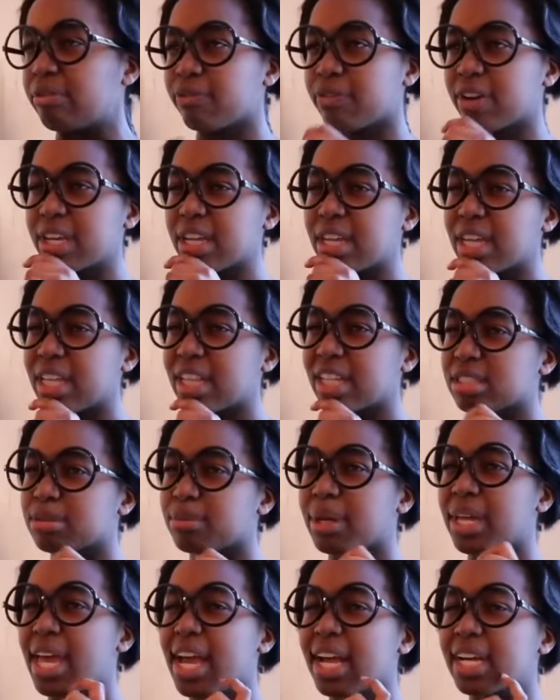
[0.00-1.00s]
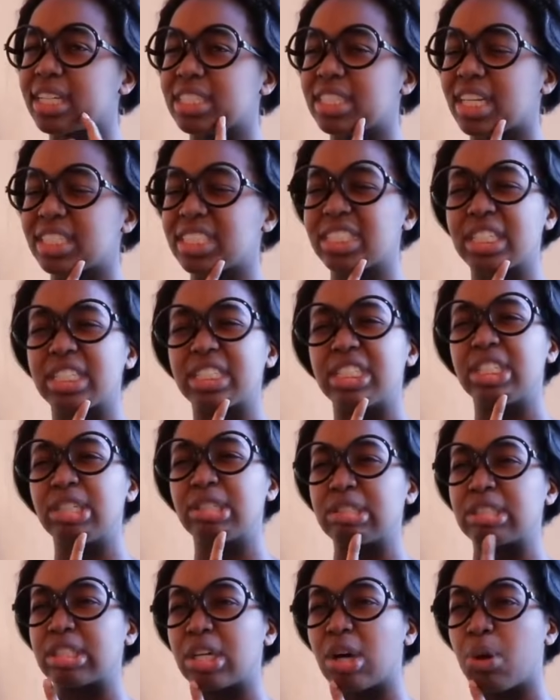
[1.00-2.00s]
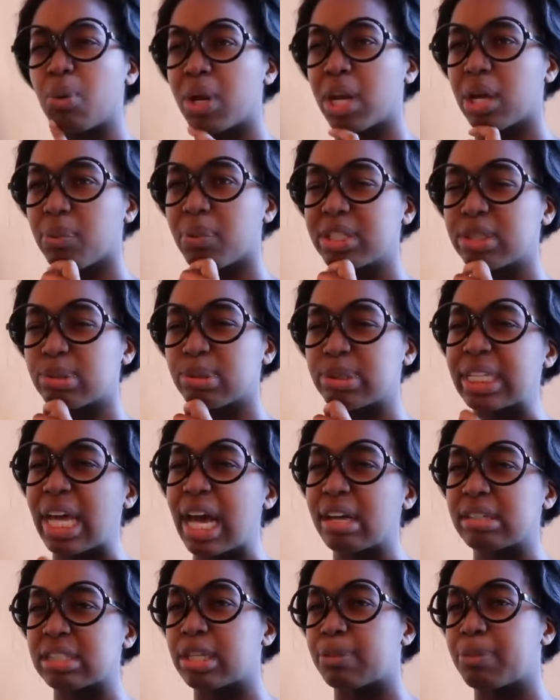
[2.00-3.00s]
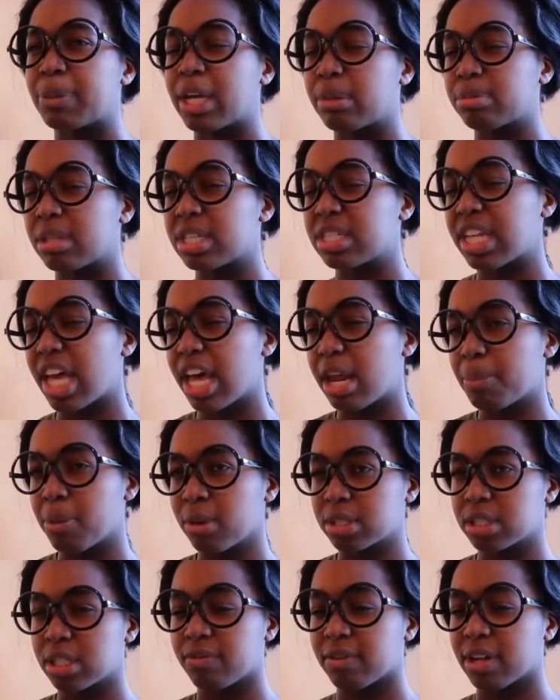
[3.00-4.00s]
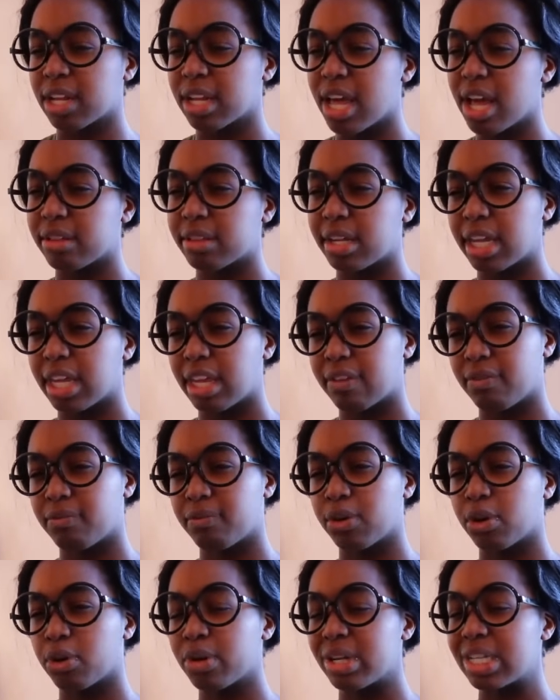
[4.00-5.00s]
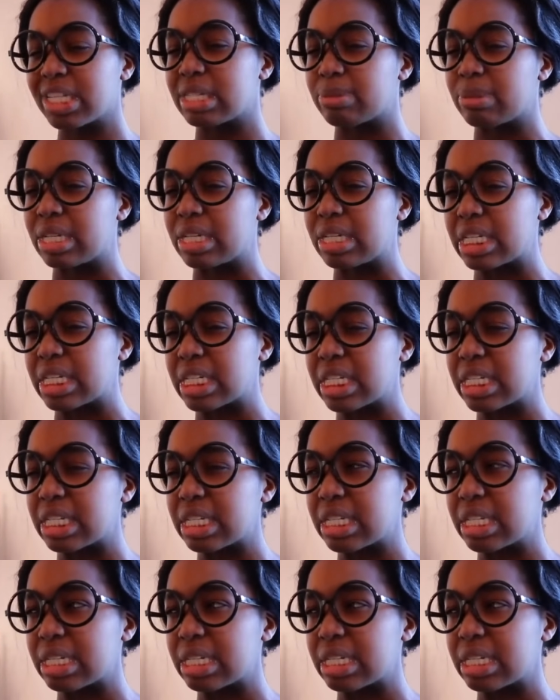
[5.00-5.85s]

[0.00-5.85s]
Funny, that's what my ex said 6 years ago when I went to his house to pick up the sad portrait of a clown that I gave him for Christmas.